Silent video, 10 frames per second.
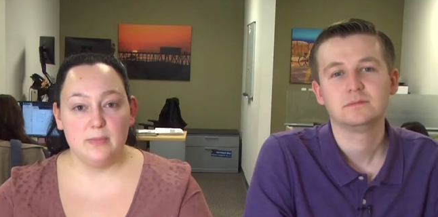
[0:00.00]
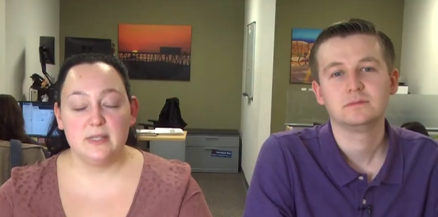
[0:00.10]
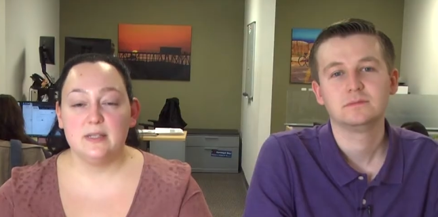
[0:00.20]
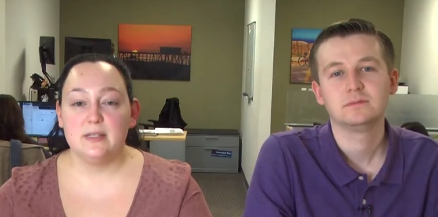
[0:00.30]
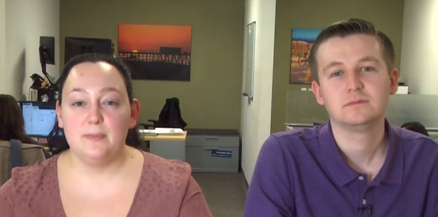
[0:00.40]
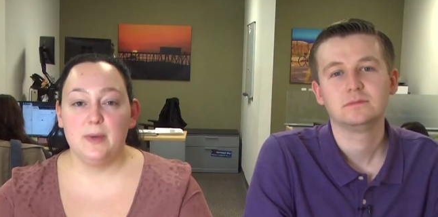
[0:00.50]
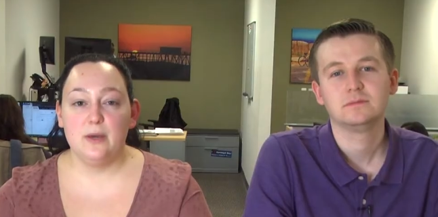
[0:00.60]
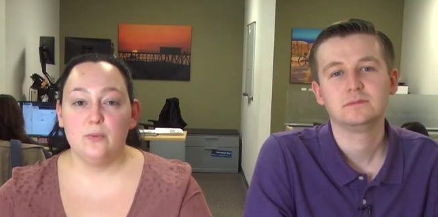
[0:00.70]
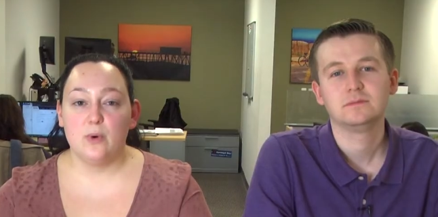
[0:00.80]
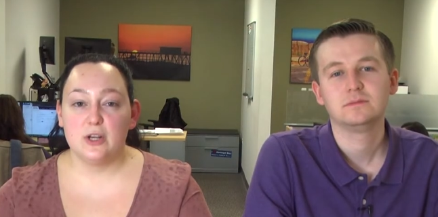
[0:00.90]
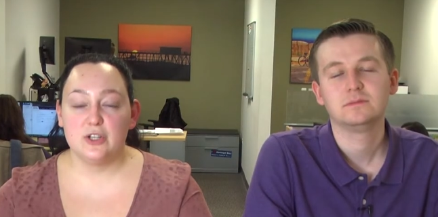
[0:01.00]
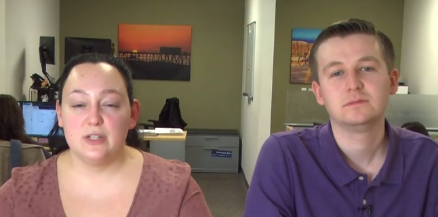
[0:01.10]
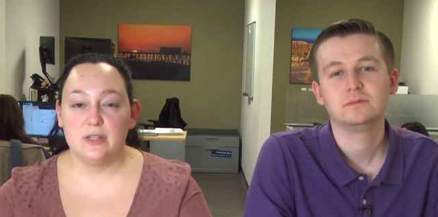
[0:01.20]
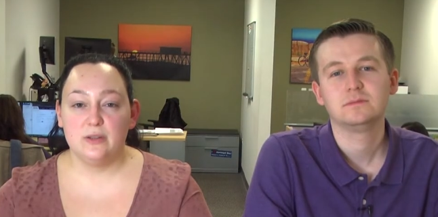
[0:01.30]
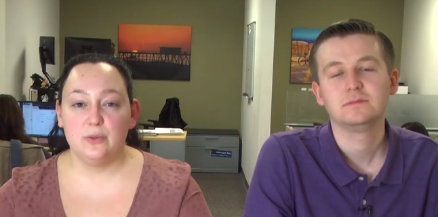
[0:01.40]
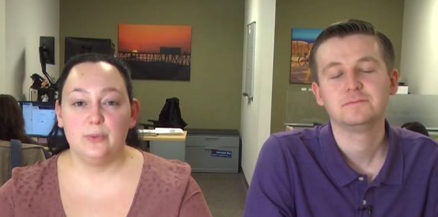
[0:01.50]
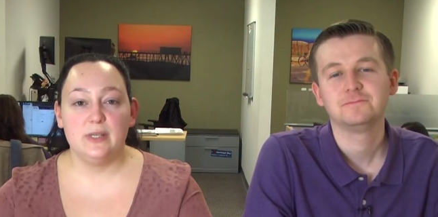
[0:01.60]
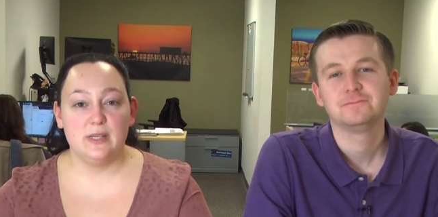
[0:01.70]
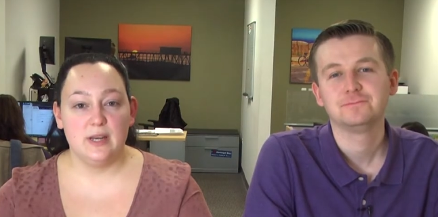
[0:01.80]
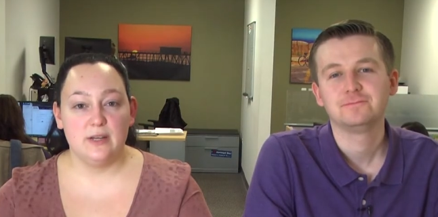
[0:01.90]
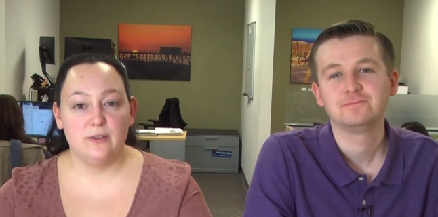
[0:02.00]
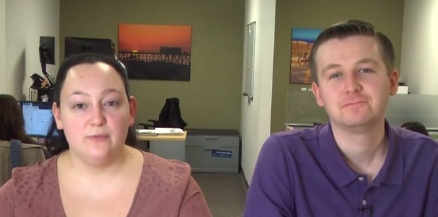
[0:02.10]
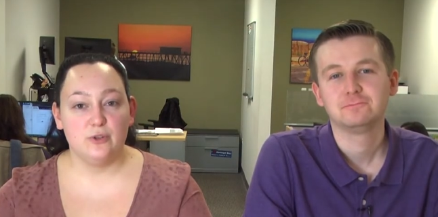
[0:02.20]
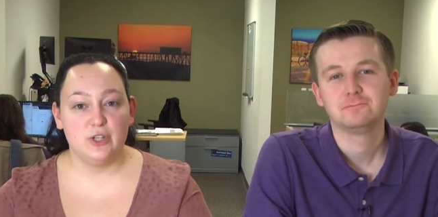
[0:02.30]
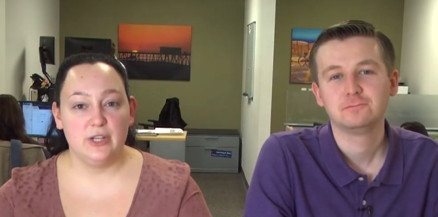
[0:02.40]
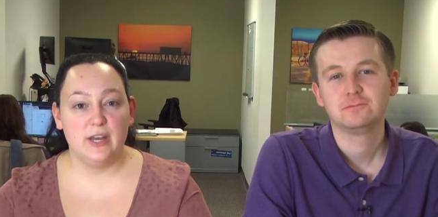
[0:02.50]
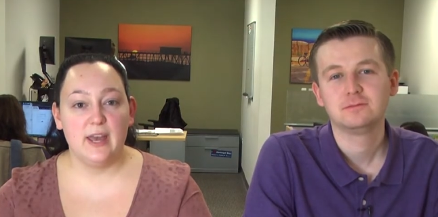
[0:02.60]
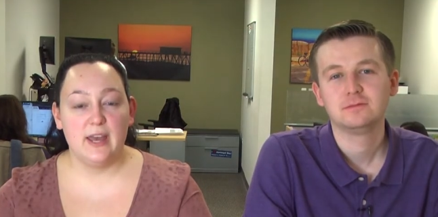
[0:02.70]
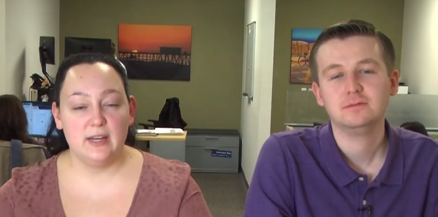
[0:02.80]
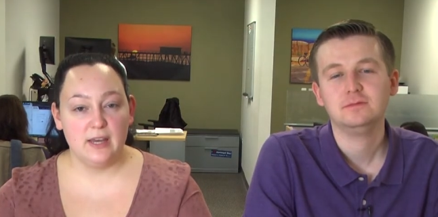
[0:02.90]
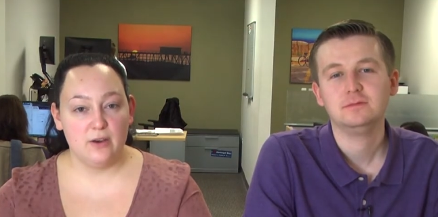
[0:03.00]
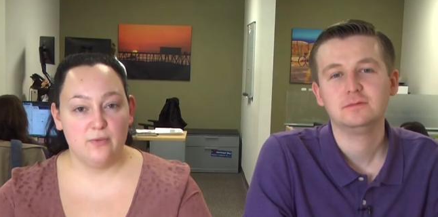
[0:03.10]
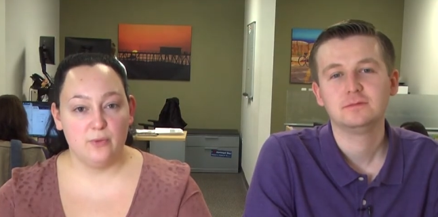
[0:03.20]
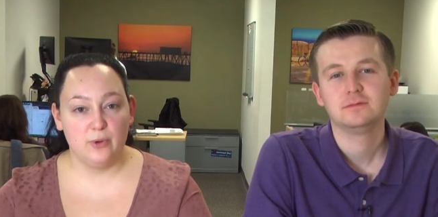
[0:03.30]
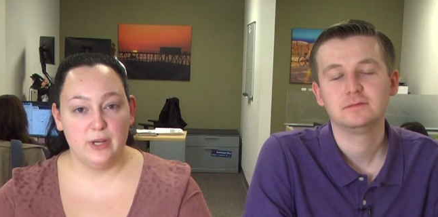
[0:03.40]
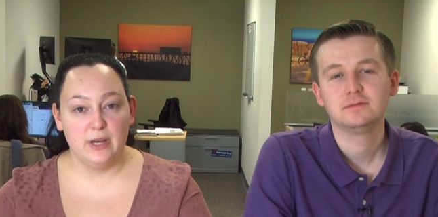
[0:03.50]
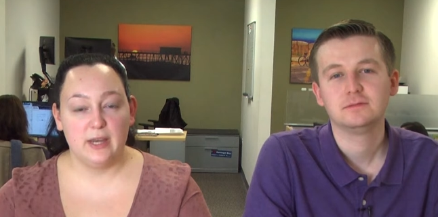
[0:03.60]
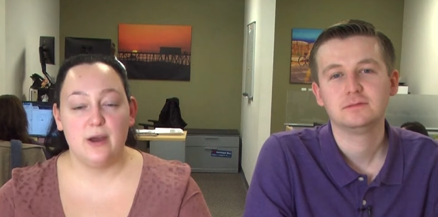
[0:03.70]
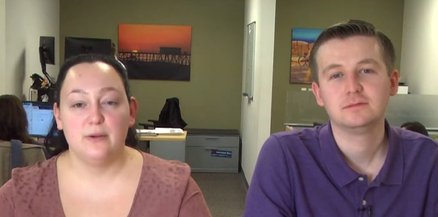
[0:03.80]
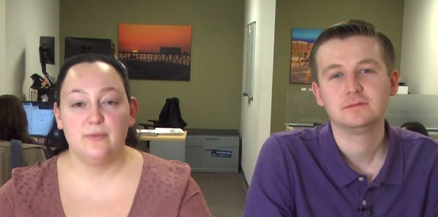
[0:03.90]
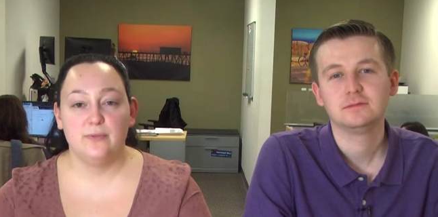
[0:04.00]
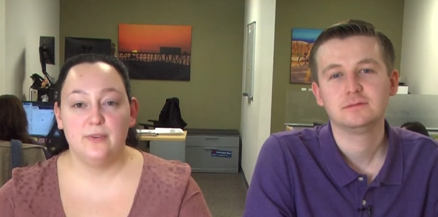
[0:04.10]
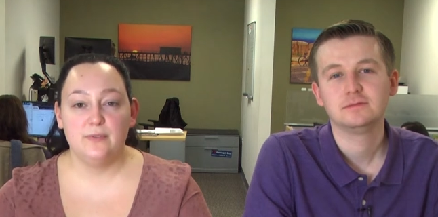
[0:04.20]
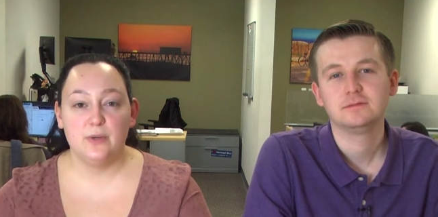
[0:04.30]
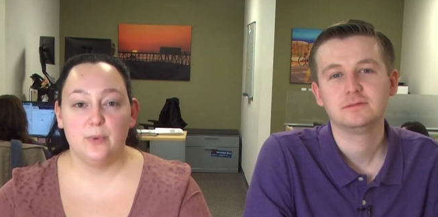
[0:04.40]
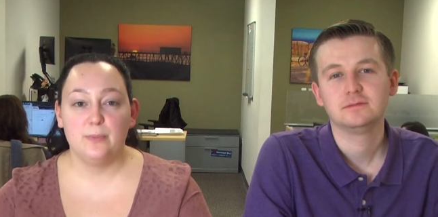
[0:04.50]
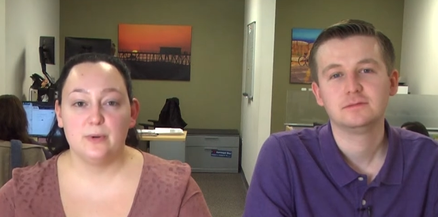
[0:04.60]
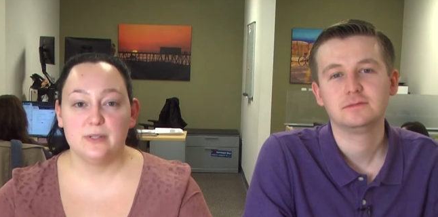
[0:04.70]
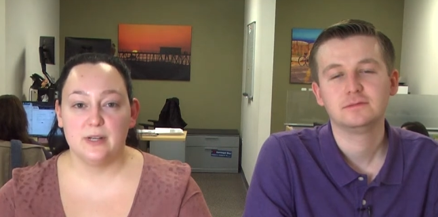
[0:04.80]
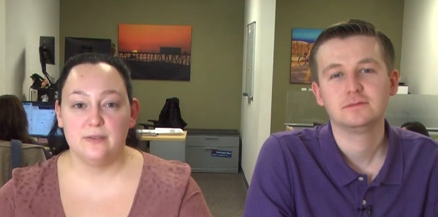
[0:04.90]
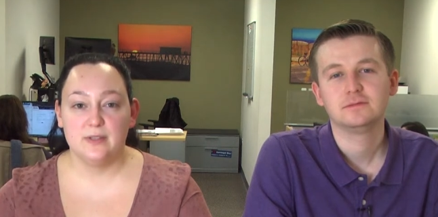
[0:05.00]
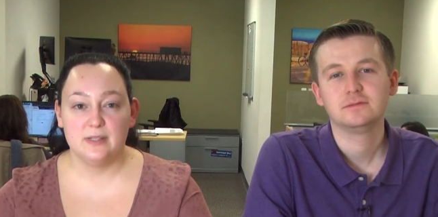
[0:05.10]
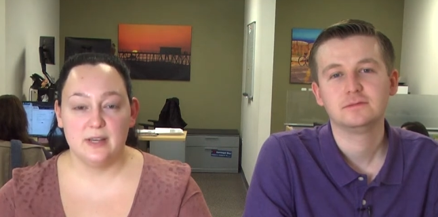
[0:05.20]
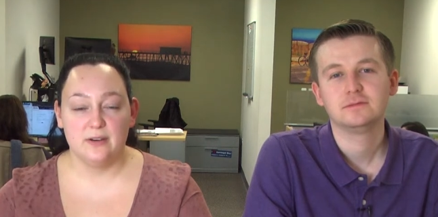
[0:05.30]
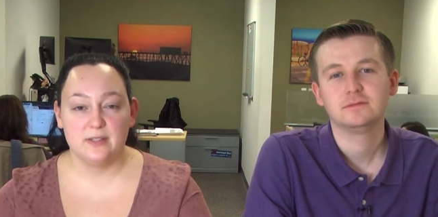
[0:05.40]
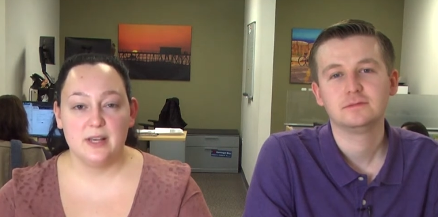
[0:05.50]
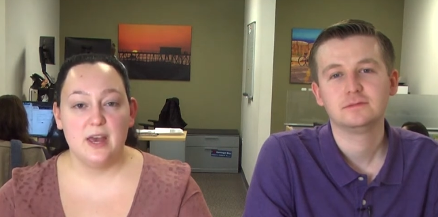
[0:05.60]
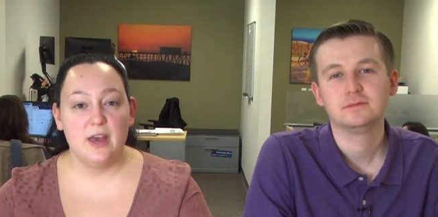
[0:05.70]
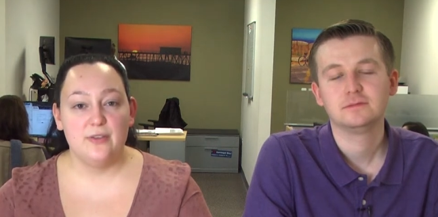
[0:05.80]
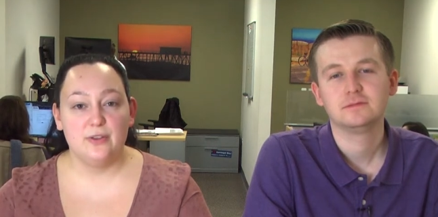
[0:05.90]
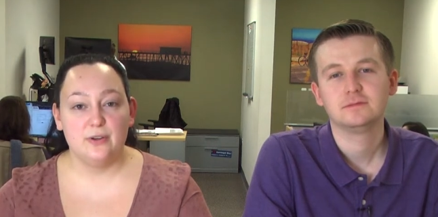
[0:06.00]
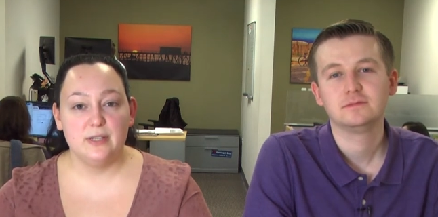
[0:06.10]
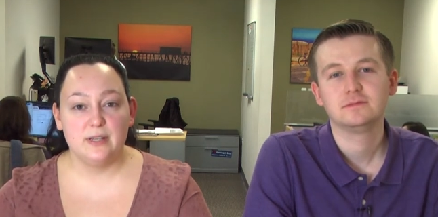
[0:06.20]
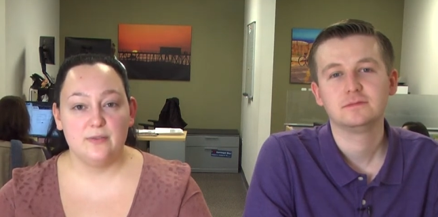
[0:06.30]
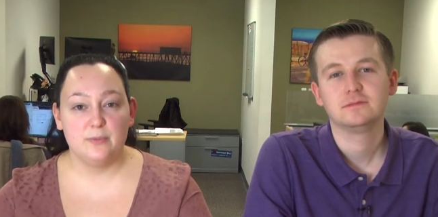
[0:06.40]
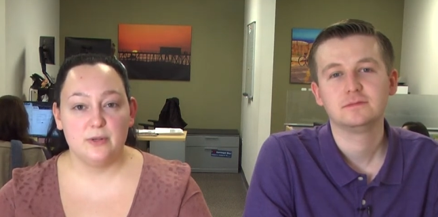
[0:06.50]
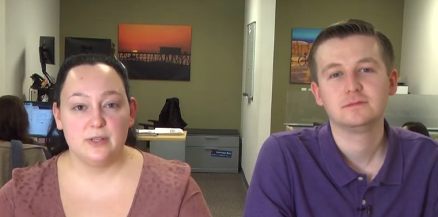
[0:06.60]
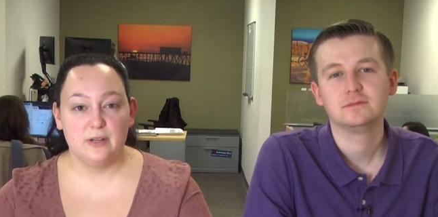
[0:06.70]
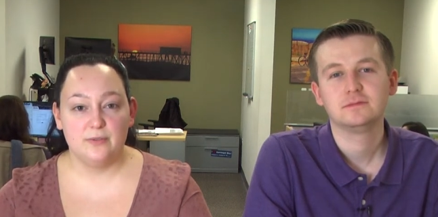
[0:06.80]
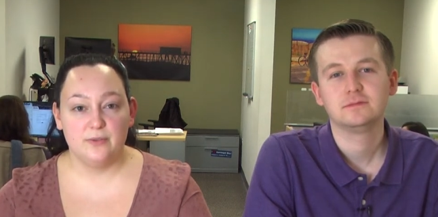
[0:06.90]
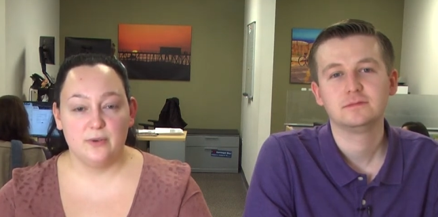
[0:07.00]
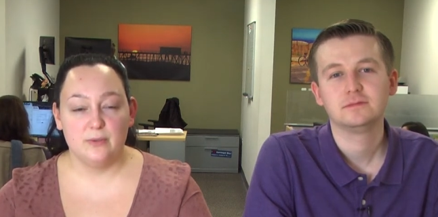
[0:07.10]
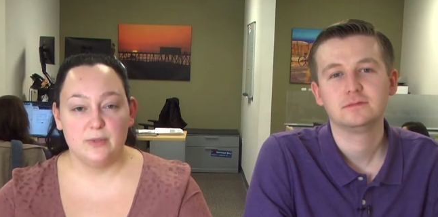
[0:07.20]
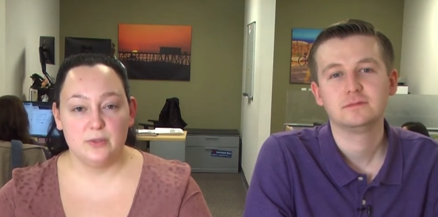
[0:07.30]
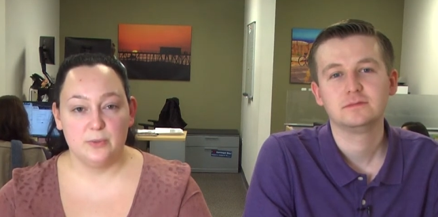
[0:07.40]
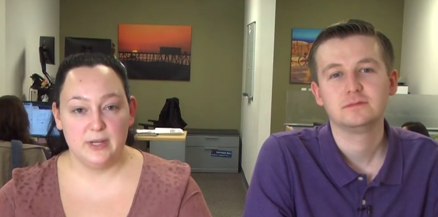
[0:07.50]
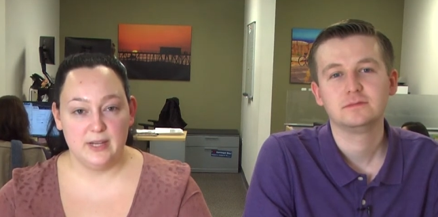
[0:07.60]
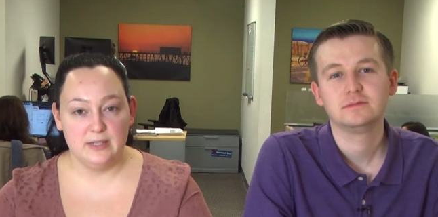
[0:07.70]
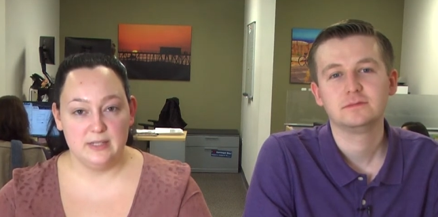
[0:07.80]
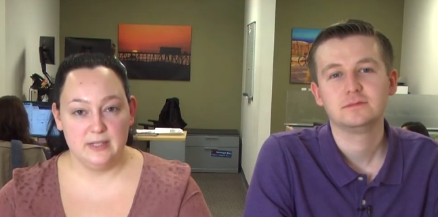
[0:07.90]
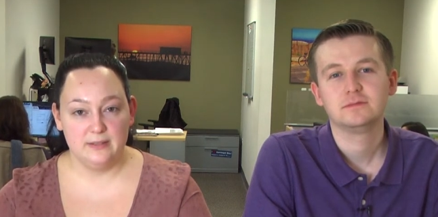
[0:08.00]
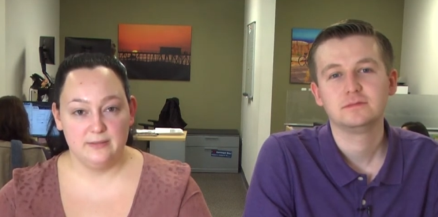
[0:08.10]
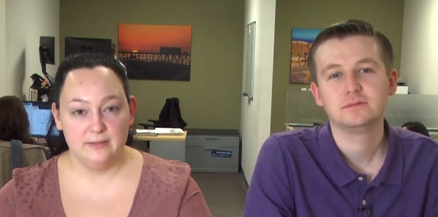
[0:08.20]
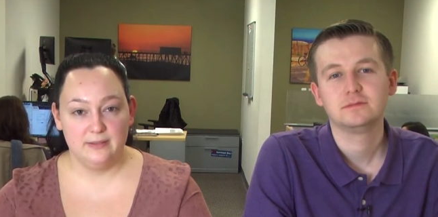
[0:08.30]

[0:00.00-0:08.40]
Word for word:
Speaker 1: Mississippi, Washington, Louisiana, Virginia, and California accounted for 51% of the sales and 37% of the farms in 2018.